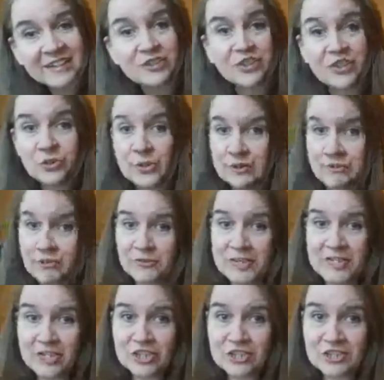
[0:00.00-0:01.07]
Do you have a
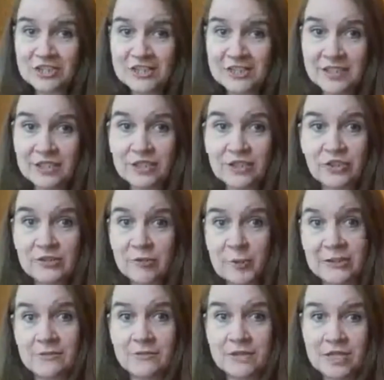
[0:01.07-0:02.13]
fish? Do you have a
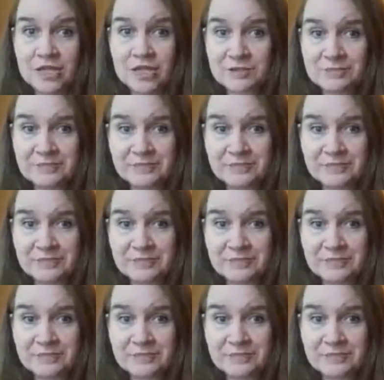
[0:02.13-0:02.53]
betta fish?